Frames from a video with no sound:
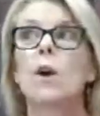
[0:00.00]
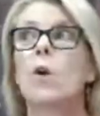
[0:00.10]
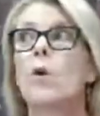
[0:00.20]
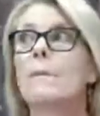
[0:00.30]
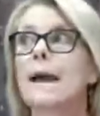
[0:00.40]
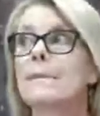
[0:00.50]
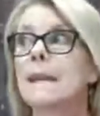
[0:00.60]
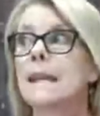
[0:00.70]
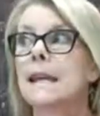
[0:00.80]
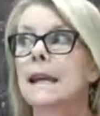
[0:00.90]
Or
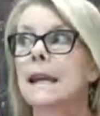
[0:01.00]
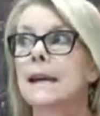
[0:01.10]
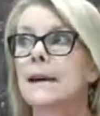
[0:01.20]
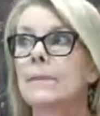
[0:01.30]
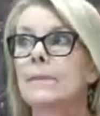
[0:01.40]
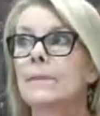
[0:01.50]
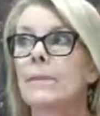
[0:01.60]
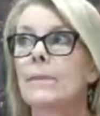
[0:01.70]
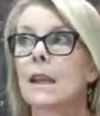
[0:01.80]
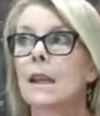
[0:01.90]
maybe
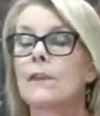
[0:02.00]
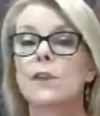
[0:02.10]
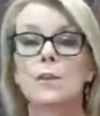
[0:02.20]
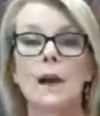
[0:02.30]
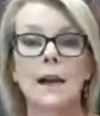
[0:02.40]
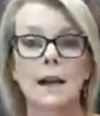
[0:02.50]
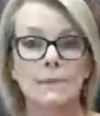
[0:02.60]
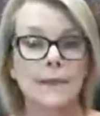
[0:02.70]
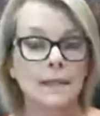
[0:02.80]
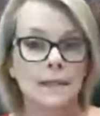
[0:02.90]
if you are
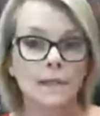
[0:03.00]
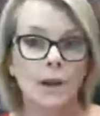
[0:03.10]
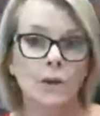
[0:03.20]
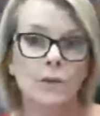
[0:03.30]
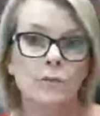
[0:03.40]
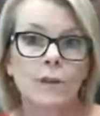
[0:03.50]
a business coach,